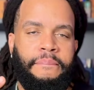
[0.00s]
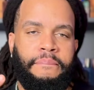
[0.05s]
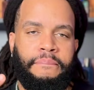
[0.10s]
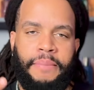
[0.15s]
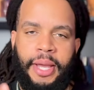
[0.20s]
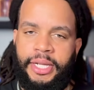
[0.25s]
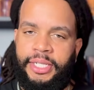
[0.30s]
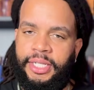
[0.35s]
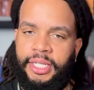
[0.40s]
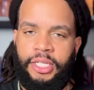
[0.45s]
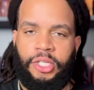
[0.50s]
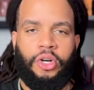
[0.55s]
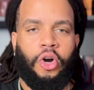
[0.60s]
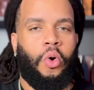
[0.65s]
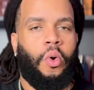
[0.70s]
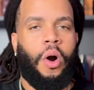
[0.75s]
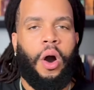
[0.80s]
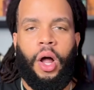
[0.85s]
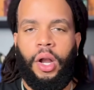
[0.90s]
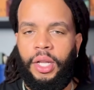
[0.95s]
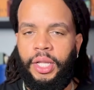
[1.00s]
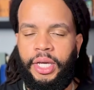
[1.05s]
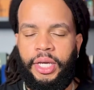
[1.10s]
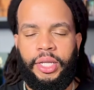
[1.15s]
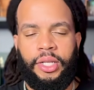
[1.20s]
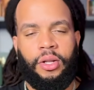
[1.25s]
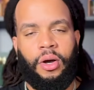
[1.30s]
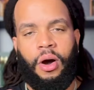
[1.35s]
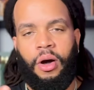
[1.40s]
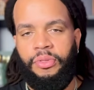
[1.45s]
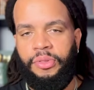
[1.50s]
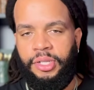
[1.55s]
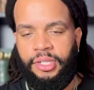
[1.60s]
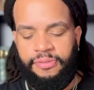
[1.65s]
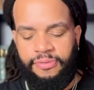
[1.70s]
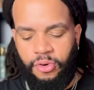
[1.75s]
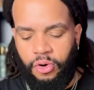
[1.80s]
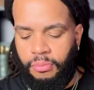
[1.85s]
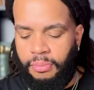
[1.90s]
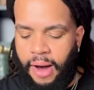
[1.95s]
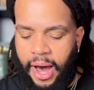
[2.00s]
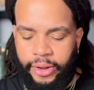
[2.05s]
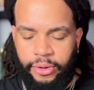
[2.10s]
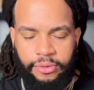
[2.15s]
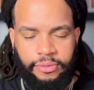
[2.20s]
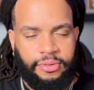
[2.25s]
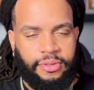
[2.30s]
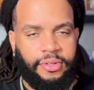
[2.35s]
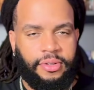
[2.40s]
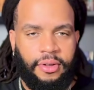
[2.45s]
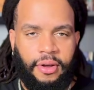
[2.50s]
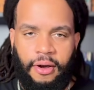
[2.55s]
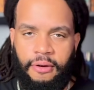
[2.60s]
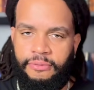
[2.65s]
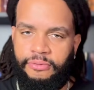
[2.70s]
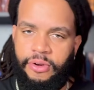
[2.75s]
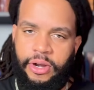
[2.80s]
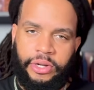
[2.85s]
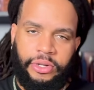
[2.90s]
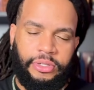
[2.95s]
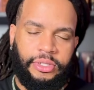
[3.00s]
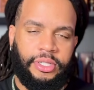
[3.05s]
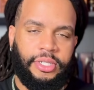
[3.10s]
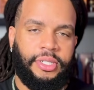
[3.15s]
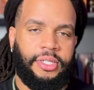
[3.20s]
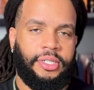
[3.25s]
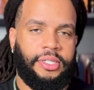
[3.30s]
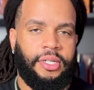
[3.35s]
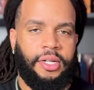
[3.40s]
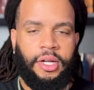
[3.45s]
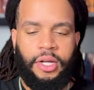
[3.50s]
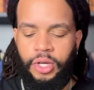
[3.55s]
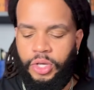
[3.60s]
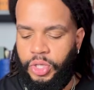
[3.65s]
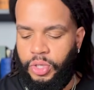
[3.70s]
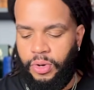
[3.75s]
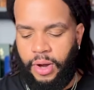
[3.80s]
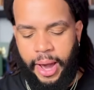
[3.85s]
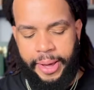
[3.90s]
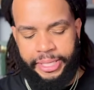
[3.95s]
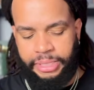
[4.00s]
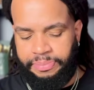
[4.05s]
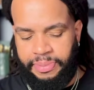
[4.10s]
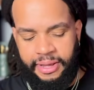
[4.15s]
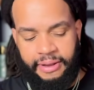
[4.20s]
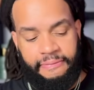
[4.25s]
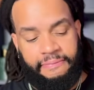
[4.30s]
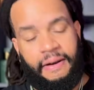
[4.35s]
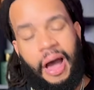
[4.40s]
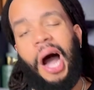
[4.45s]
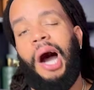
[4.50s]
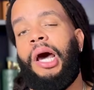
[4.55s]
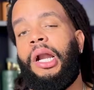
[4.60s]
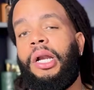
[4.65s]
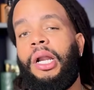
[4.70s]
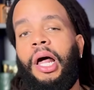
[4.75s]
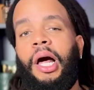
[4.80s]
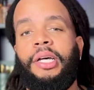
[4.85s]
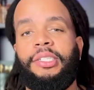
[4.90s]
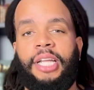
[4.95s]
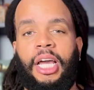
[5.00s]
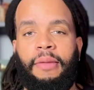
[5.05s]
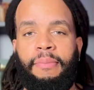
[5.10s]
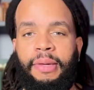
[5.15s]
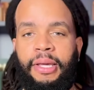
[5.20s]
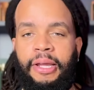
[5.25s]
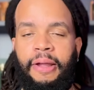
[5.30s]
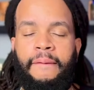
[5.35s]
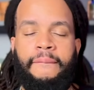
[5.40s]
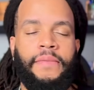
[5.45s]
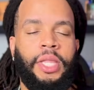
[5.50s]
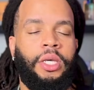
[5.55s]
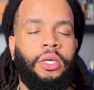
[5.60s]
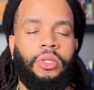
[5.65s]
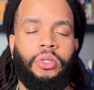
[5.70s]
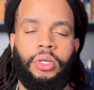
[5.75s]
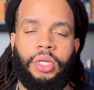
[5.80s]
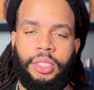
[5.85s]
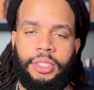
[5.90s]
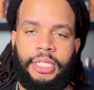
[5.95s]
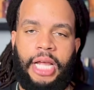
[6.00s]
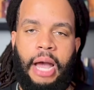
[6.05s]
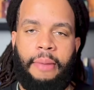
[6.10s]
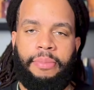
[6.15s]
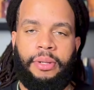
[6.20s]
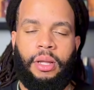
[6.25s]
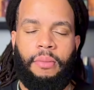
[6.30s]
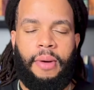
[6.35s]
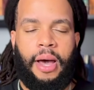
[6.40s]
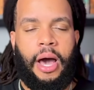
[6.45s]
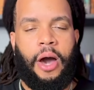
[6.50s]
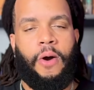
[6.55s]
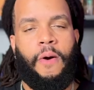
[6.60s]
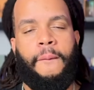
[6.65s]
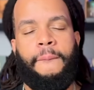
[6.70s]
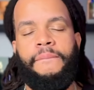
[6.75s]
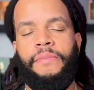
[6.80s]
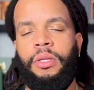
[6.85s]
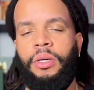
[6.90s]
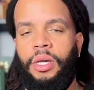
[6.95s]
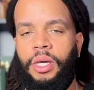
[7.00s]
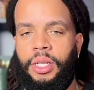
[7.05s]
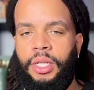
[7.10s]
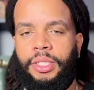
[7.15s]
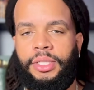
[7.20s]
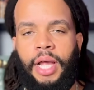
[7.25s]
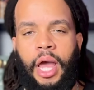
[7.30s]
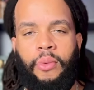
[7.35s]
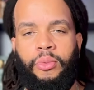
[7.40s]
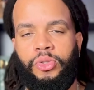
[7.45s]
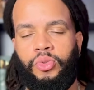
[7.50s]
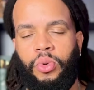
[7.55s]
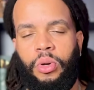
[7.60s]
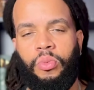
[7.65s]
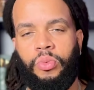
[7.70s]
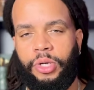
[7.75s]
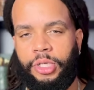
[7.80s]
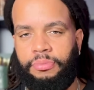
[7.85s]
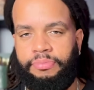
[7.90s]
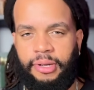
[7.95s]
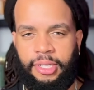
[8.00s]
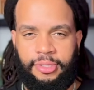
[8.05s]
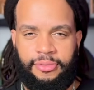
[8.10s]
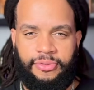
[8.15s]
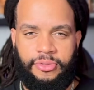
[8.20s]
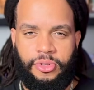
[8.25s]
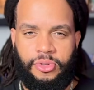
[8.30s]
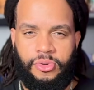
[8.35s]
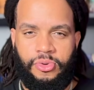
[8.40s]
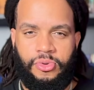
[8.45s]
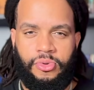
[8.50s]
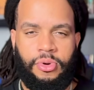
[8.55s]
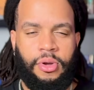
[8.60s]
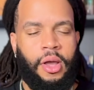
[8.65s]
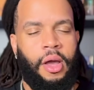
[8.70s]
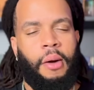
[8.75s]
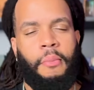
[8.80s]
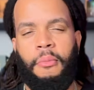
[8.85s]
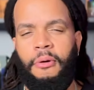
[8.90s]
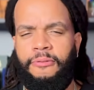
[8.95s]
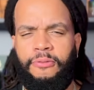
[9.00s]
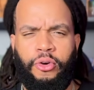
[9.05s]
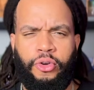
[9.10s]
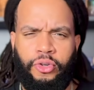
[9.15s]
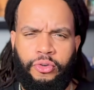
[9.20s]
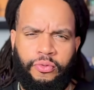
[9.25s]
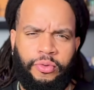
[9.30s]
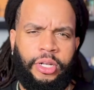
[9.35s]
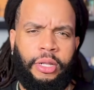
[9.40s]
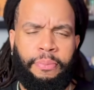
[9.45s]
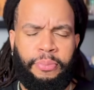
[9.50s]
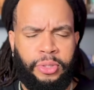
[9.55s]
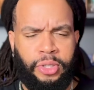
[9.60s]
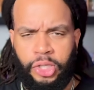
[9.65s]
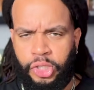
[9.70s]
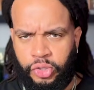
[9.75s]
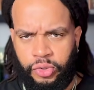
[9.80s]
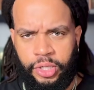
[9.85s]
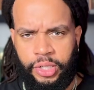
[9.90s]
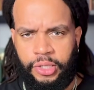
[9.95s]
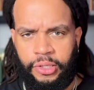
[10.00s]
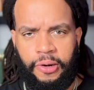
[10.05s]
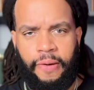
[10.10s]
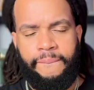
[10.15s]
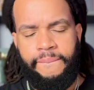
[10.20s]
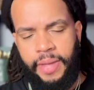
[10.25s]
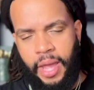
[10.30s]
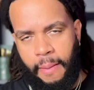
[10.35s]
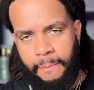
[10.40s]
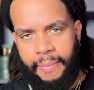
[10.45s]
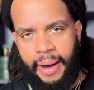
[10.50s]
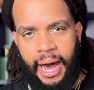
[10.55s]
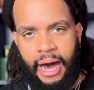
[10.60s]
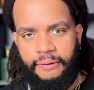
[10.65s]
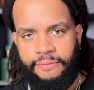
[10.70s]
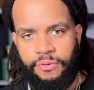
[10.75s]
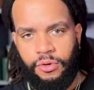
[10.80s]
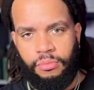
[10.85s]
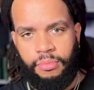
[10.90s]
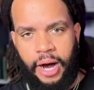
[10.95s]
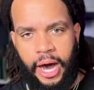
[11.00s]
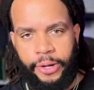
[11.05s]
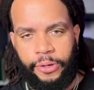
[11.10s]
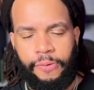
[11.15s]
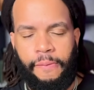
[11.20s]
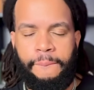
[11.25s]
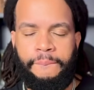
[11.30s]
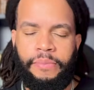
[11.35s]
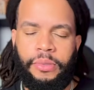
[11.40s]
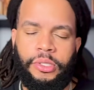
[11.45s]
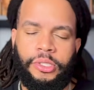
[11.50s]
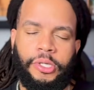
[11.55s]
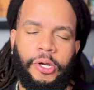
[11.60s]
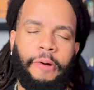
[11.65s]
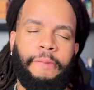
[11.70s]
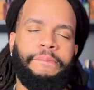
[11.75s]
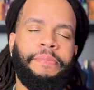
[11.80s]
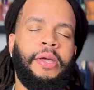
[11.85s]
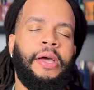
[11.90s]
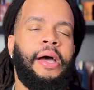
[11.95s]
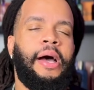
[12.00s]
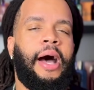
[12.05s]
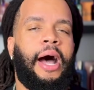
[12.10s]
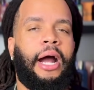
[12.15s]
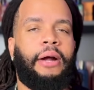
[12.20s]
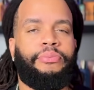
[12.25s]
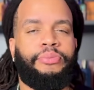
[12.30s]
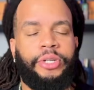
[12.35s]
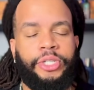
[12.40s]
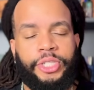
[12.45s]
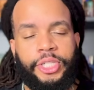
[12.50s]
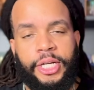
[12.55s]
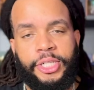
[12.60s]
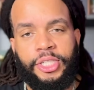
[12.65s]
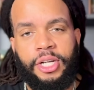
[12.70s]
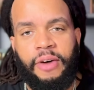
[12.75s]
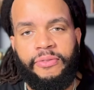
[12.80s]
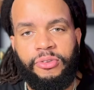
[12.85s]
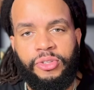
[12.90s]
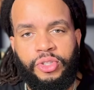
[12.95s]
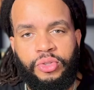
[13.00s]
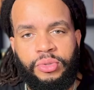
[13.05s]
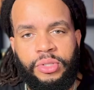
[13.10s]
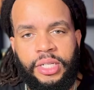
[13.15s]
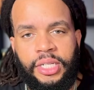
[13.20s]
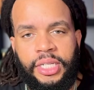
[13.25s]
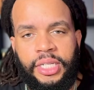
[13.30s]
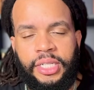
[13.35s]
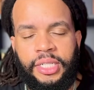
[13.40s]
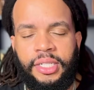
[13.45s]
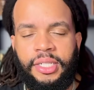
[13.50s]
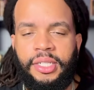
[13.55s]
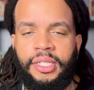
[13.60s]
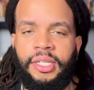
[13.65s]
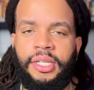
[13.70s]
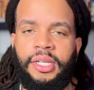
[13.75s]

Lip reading: basically go all in on these full bottles of fragrances. You don't gotta spend $500 like me. You can sample them out and decide which one works best for you before you really pull the trigger and buy a full bottle. So I appreciate y'all for tuning in.